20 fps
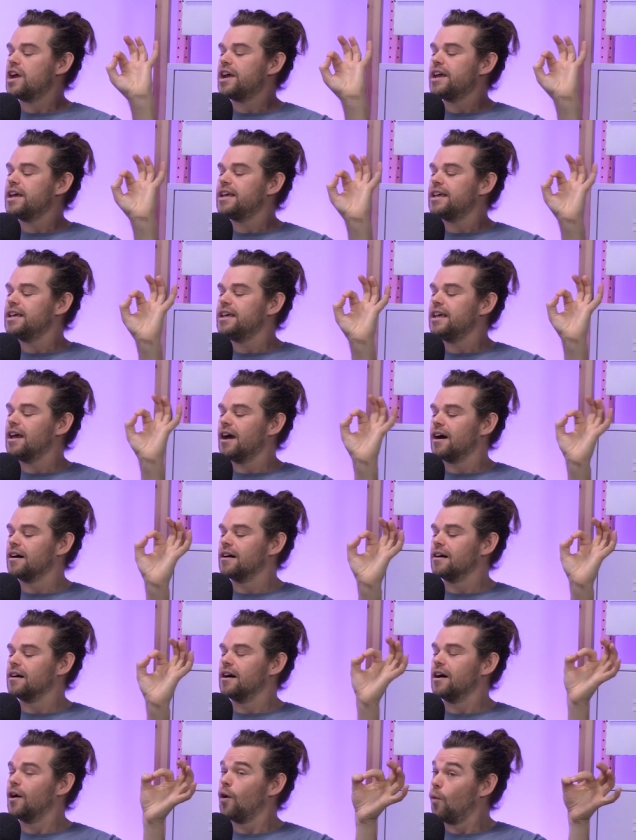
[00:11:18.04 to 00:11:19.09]
J E
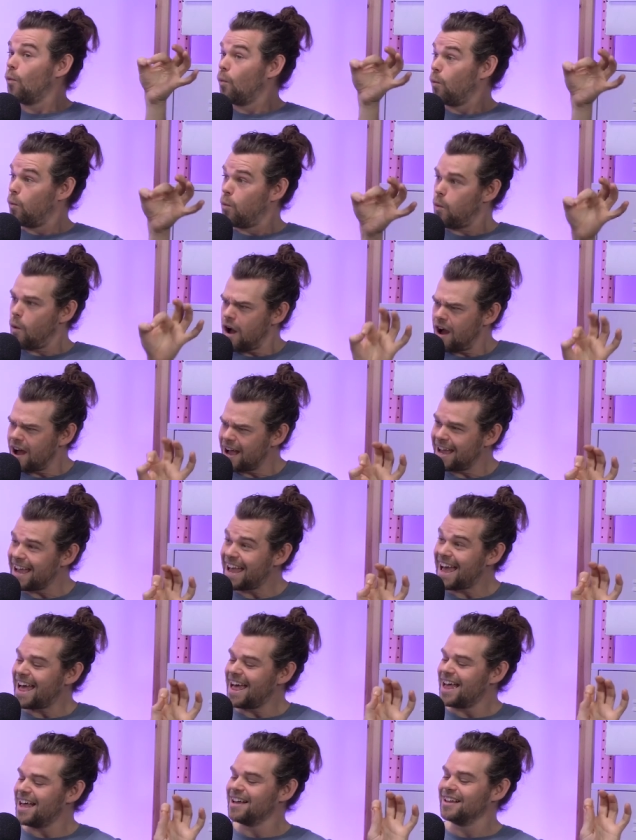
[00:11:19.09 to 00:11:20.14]
R Y
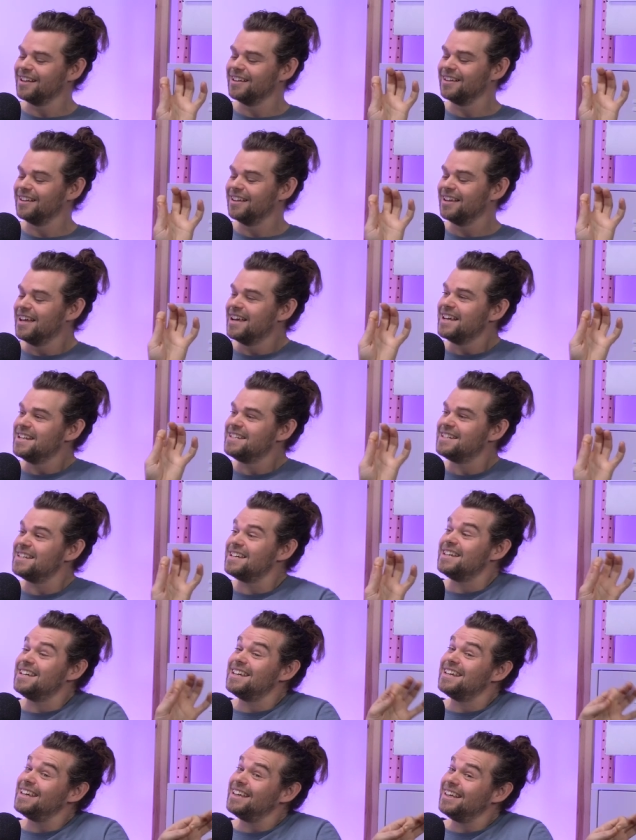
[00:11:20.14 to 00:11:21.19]
L
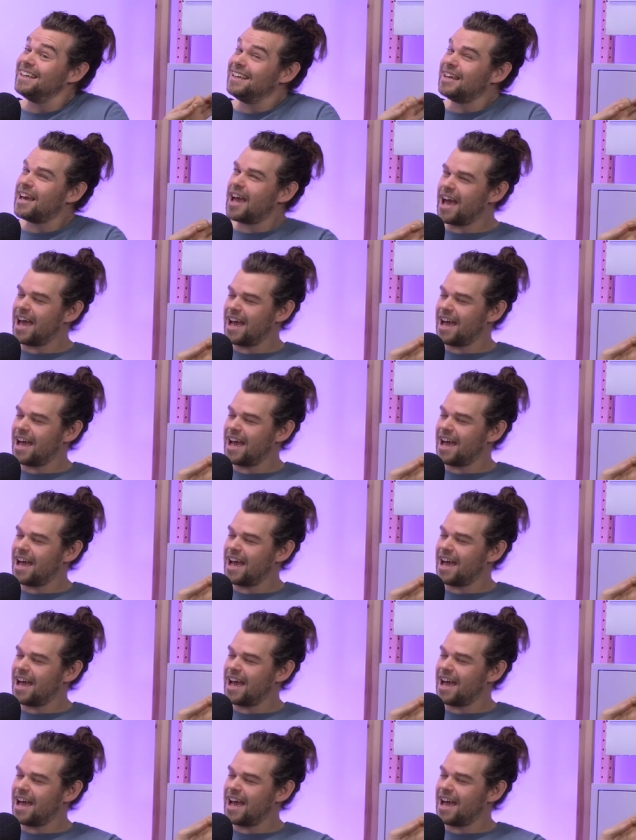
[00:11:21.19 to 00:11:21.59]
D E